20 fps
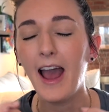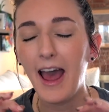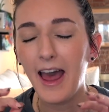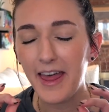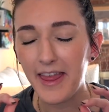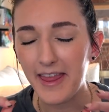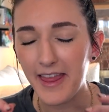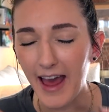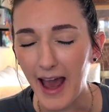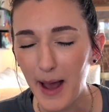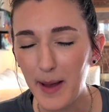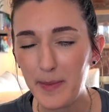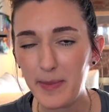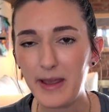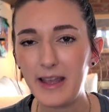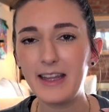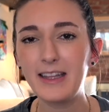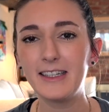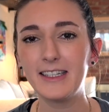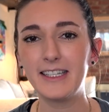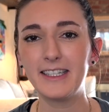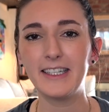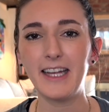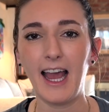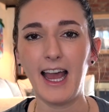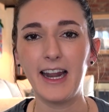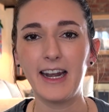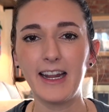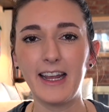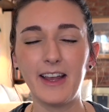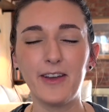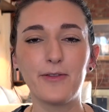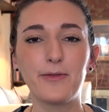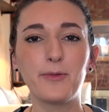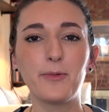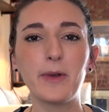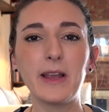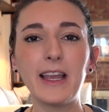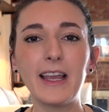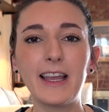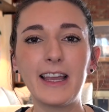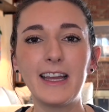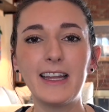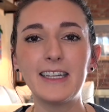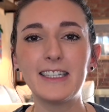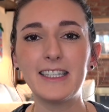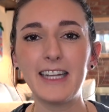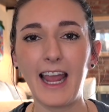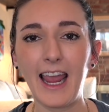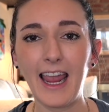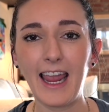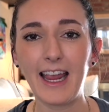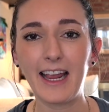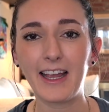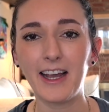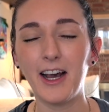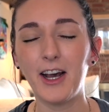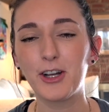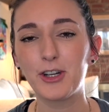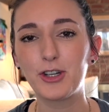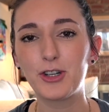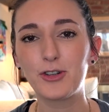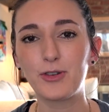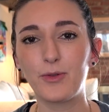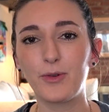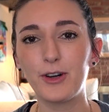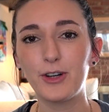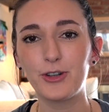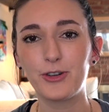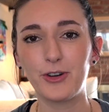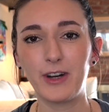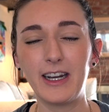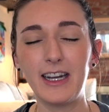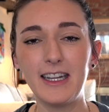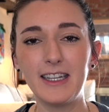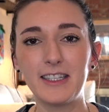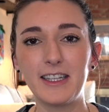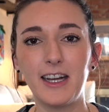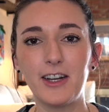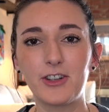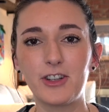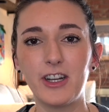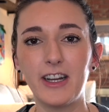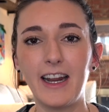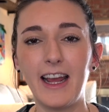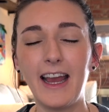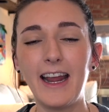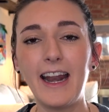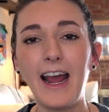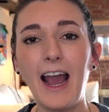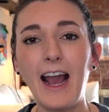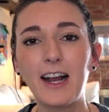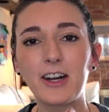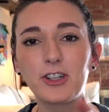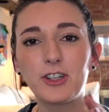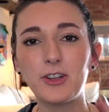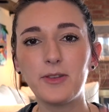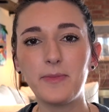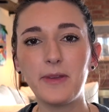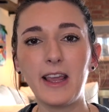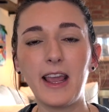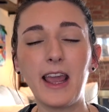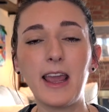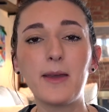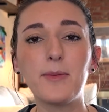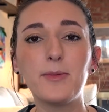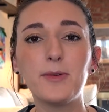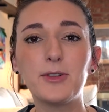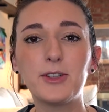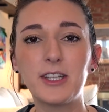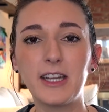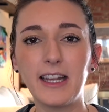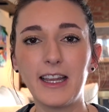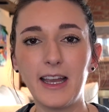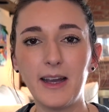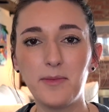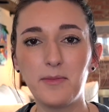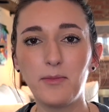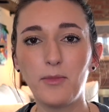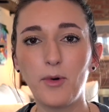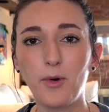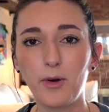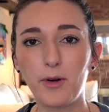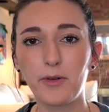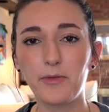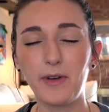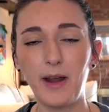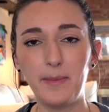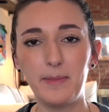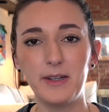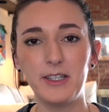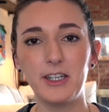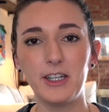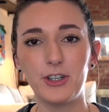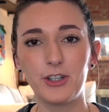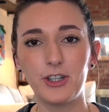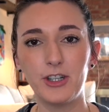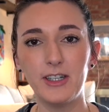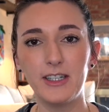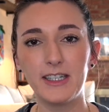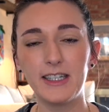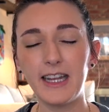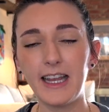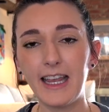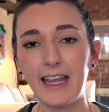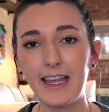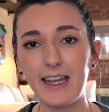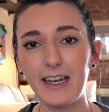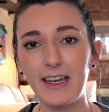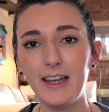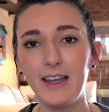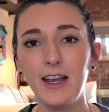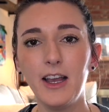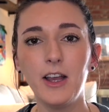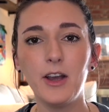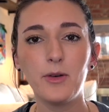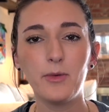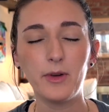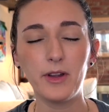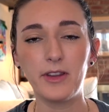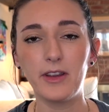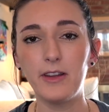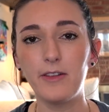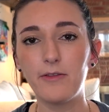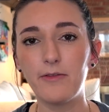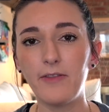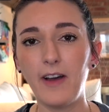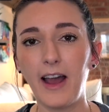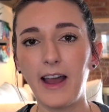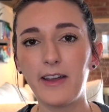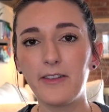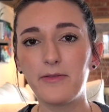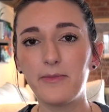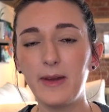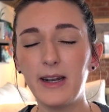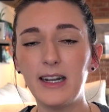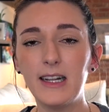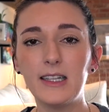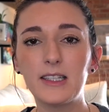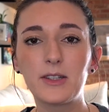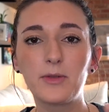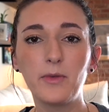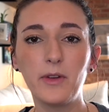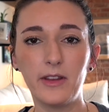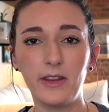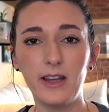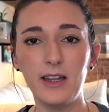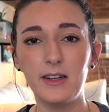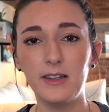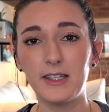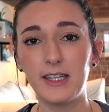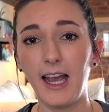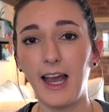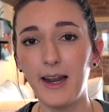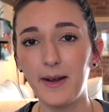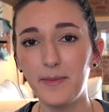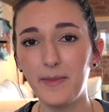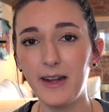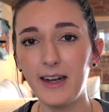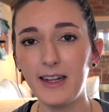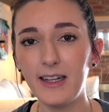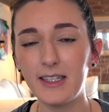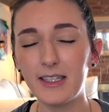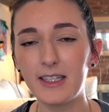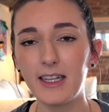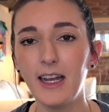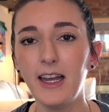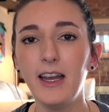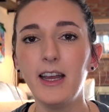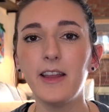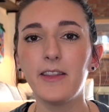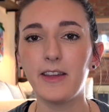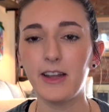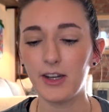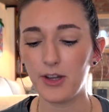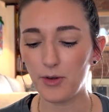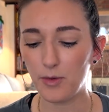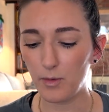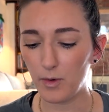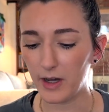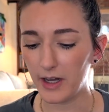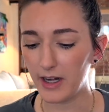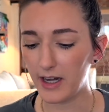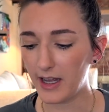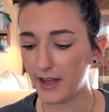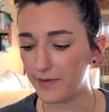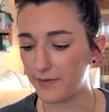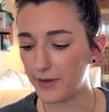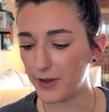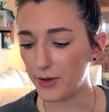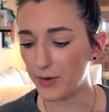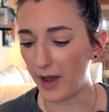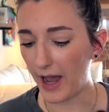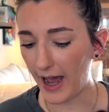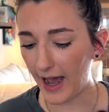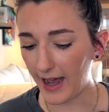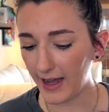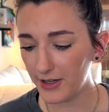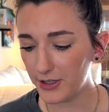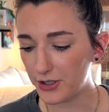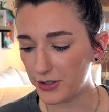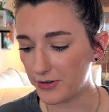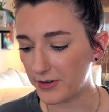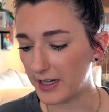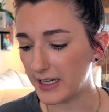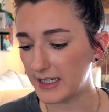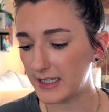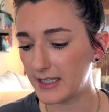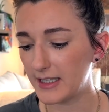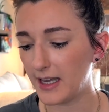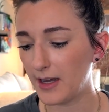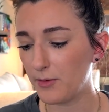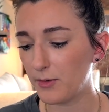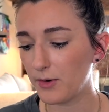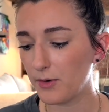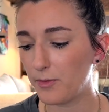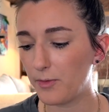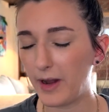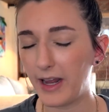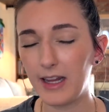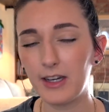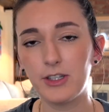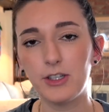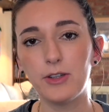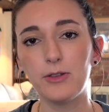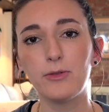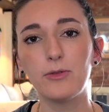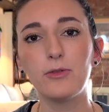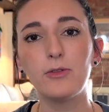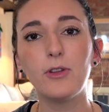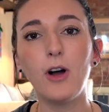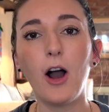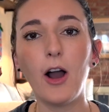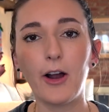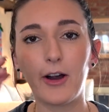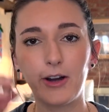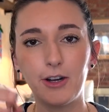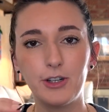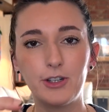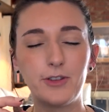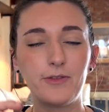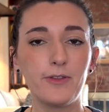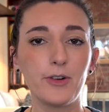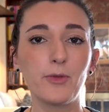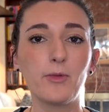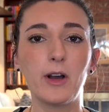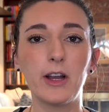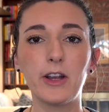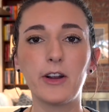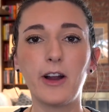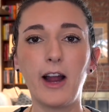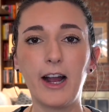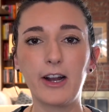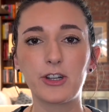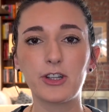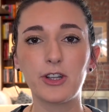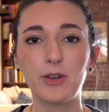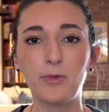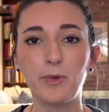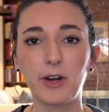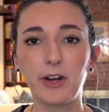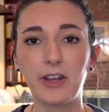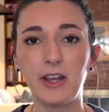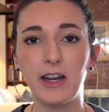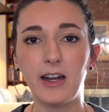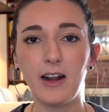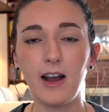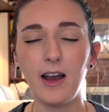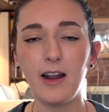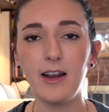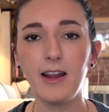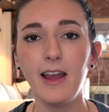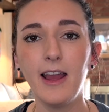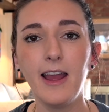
That being said, if we can take a short training session and actually be able to get more repetitions in within 5 minutes, within 10 minutes, than you would if you had treats that were way too large for what you're actually working on,